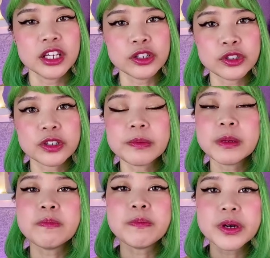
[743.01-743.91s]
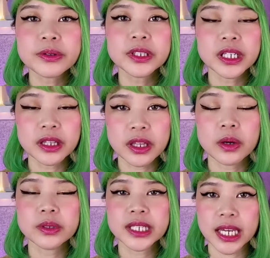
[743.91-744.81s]
you should be building
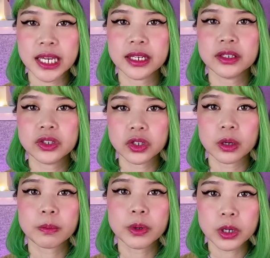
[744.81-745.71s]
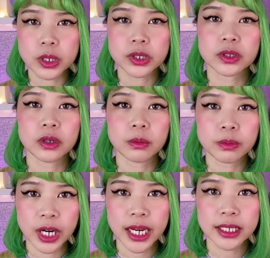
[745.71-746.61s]
those into your personal
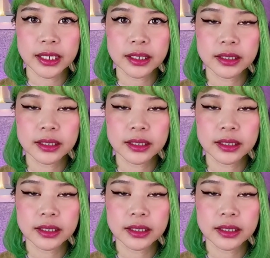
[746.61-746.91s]
brand.